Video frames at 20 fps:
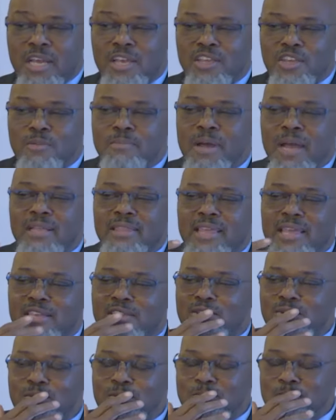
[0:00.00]
you might think
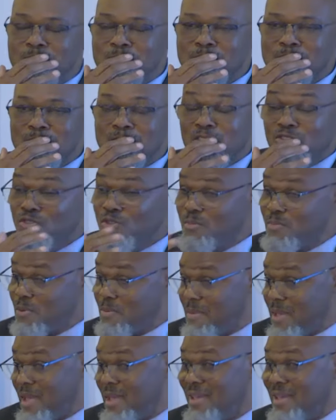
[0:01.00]
you Superman.